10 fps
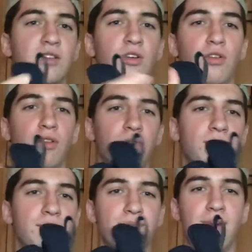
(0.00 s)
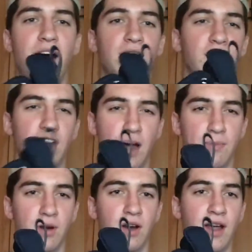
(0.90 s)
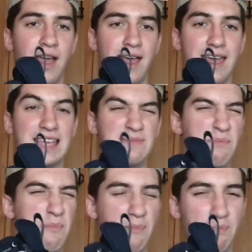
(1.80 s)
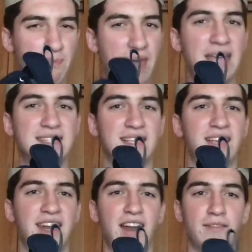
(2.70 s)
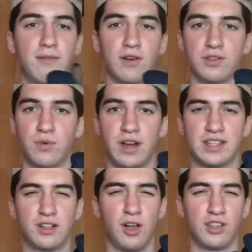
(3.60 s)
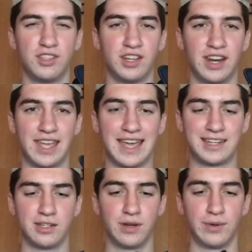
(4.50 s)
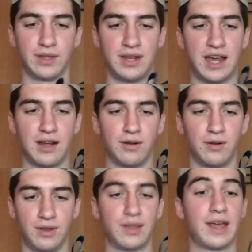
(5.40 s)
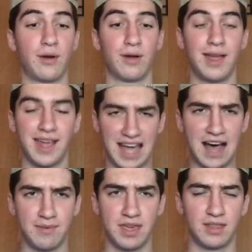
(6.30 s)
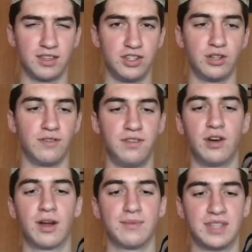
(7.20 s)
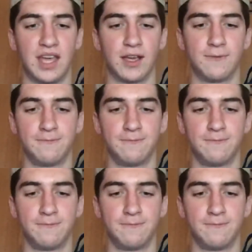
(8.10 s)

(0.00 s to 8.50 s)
whole model and upper is basically an Air Force 1, as close as you're going to get to it without copying the shoe, if you know what I'm saying.